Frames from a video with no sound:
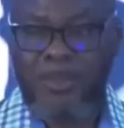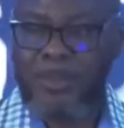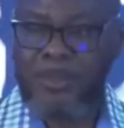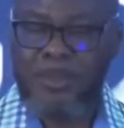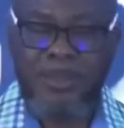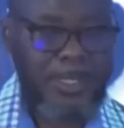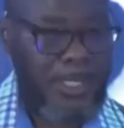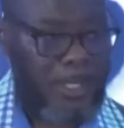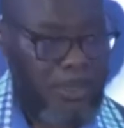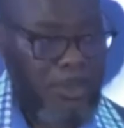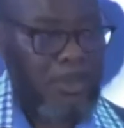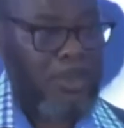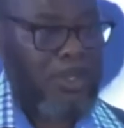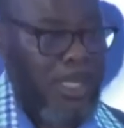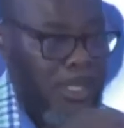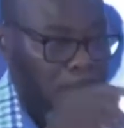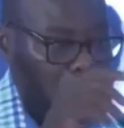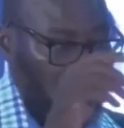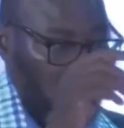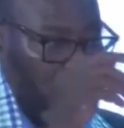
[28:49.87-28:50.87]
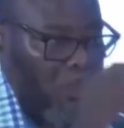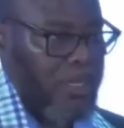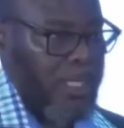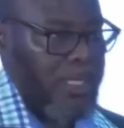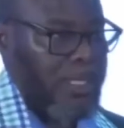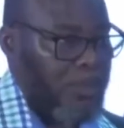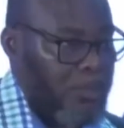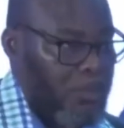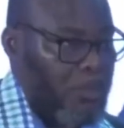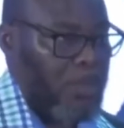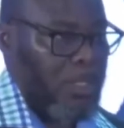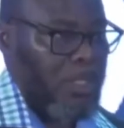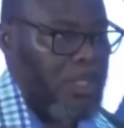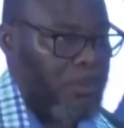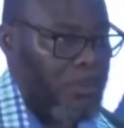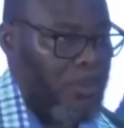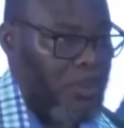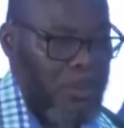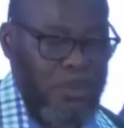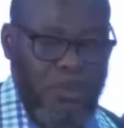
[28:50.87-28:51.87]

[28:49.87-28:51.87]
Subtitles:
They knew that it was water they put in the pot.